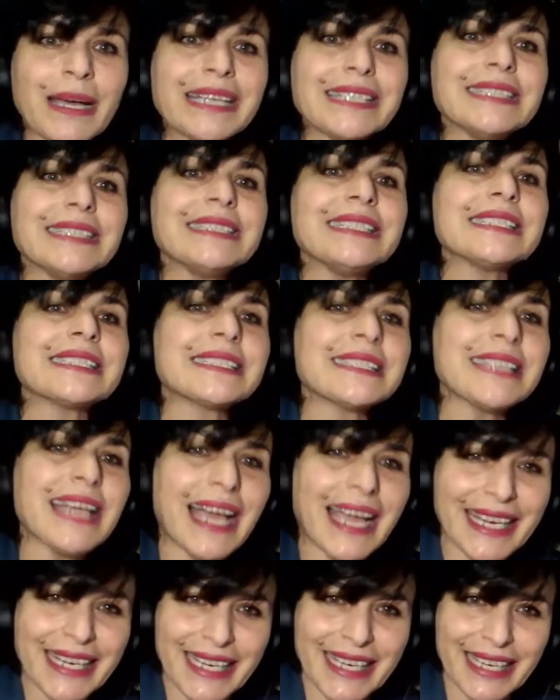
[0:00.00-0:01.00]
by
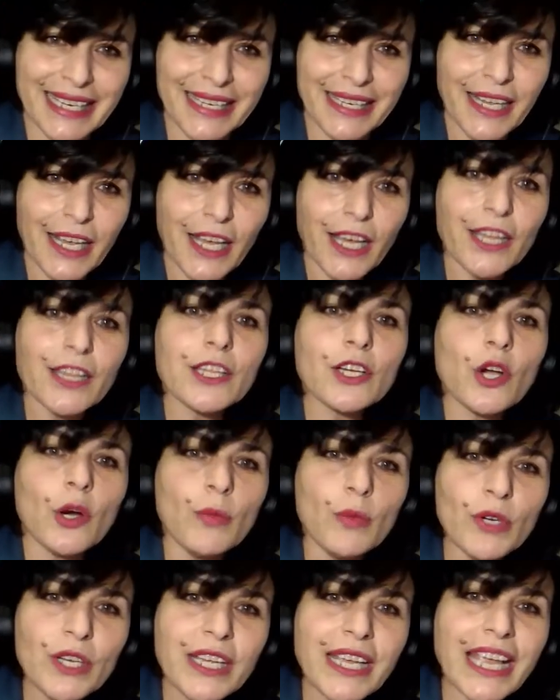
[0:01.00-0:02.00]
designing the
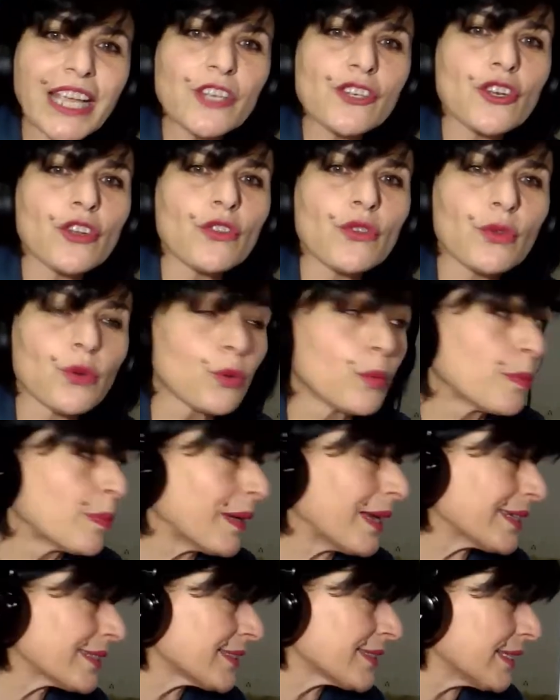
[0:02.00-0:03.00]
communication through
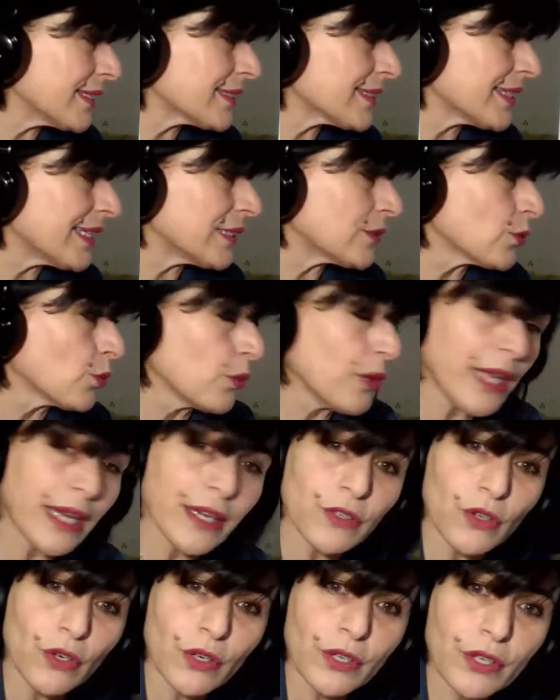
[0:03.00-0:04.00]
process that we
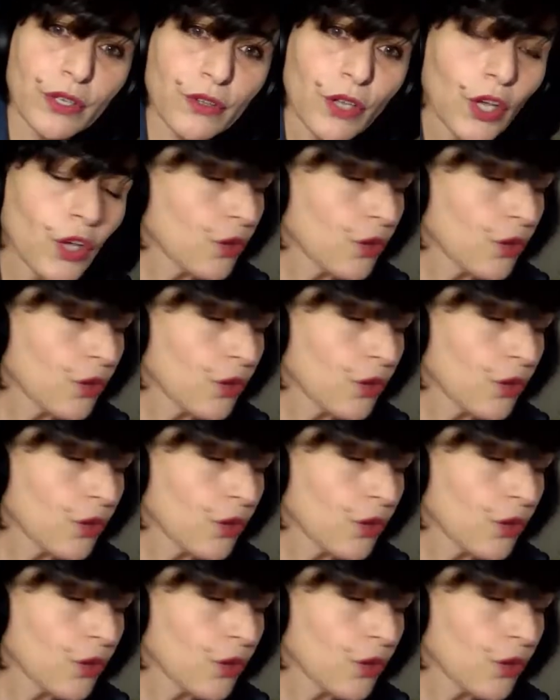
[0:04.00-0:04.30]
are going